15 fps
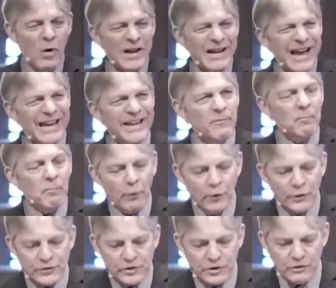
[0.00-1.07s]
What kind of
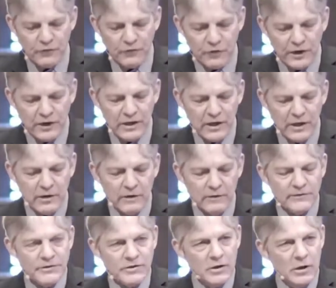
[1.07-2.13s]
person
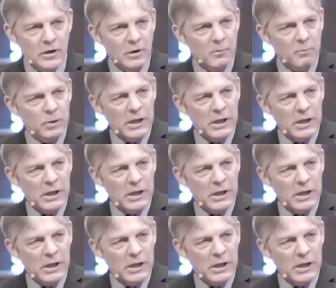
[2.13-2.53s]
forgives